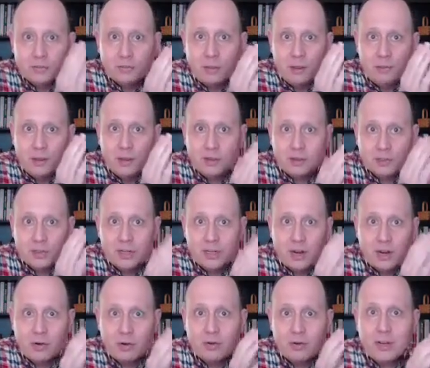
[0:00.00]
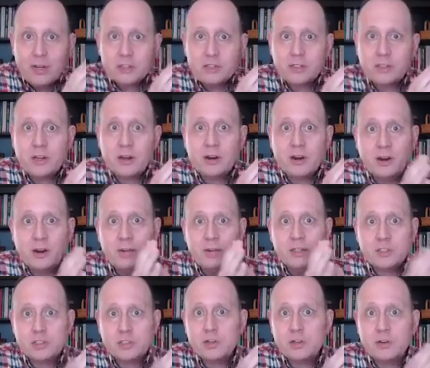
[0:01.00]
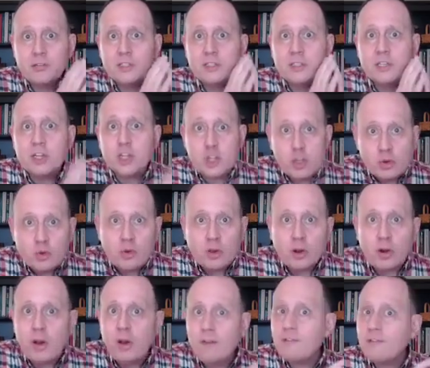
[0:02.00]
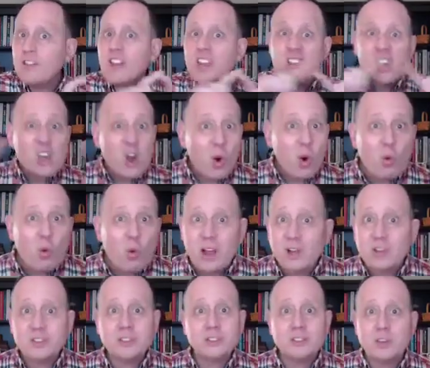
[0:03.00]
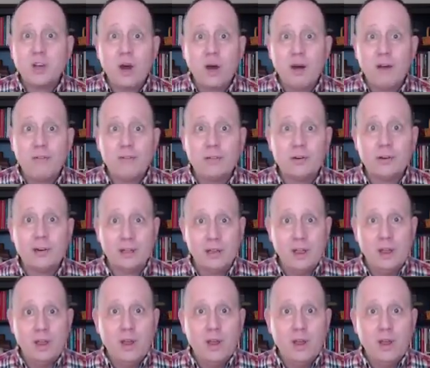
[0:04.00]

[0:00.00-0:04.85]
Maybe there's a narrow niche there of a service that you could offer that no one else is offering.